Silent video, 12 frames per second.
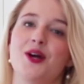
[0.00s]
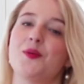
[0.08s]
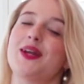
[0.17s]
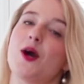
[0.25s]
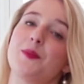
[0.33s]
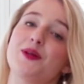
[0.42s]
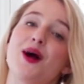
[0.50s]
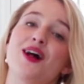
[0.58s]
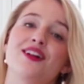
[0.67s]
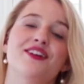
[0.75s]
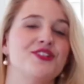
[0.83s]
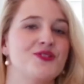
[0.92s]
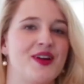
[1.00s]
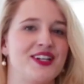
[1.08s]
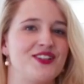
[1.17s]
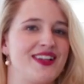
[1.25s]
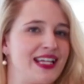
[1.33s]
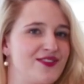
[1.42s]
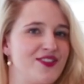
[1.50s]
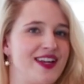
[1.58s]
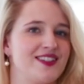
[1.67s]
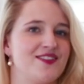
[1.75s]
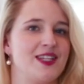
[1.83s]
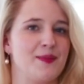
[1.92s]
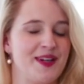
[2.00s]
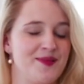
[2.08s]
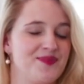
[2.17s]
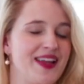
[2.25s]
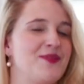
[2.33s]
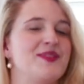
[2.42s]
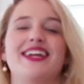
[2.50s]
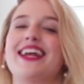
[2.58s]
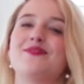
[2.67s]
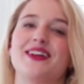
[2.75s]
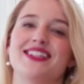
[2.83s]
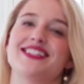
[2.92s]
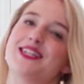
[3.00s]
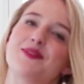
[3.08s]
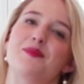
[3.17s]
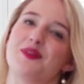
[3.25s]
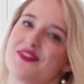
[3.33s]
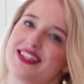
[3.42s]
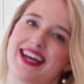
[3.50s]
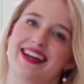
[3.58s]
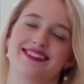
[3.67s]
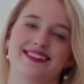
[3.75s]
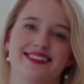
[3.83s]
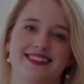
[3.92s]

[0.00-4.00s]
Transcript: We hope you all are enjoying your last few days of summer and we can't wait to see you on Move-In Day.